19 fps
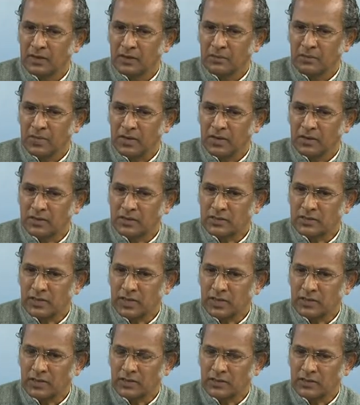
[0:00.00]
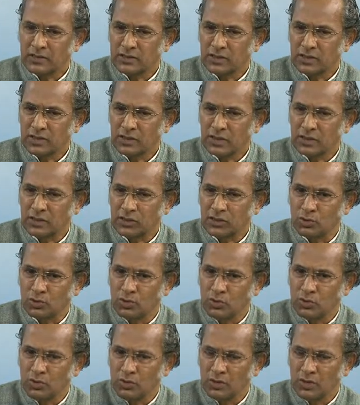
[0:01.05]
because it is
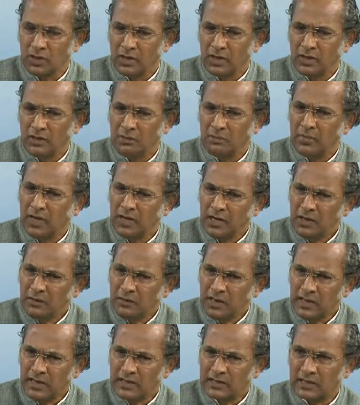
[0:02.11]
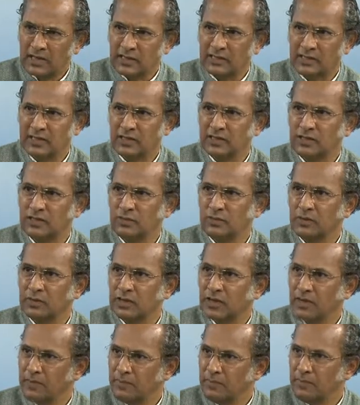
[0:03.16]
through many satsangs with
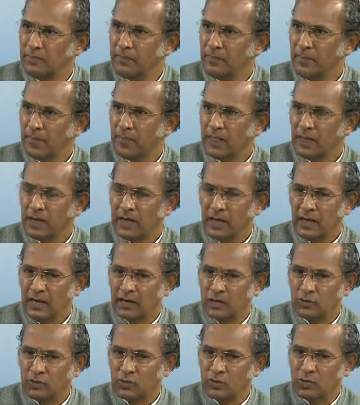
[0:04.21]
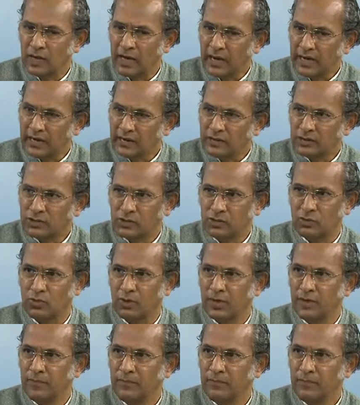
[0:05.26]
him and through guidance through
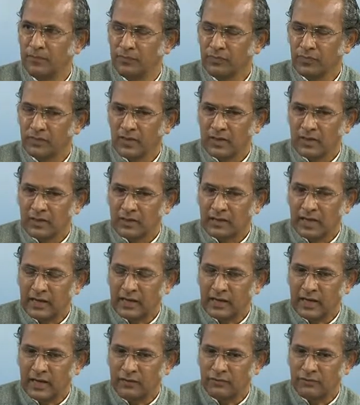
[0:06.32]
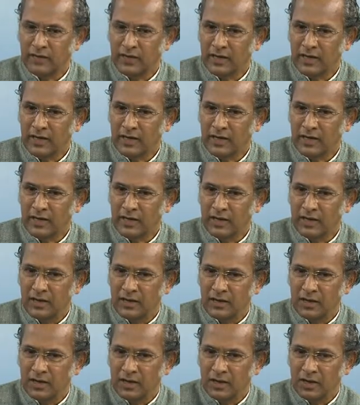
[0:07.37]
him that I finally
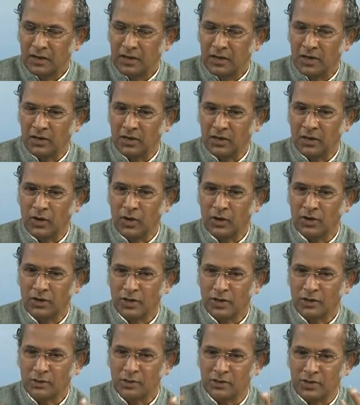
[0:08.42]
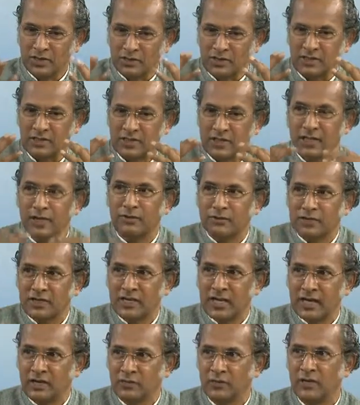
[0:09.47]
got into this sea of
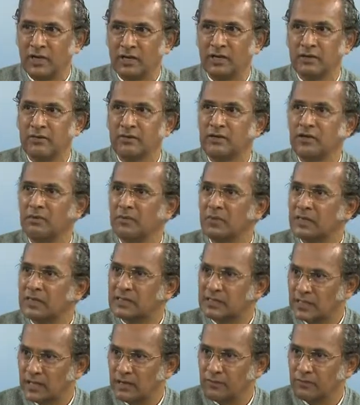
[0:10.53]
tranquility within myself.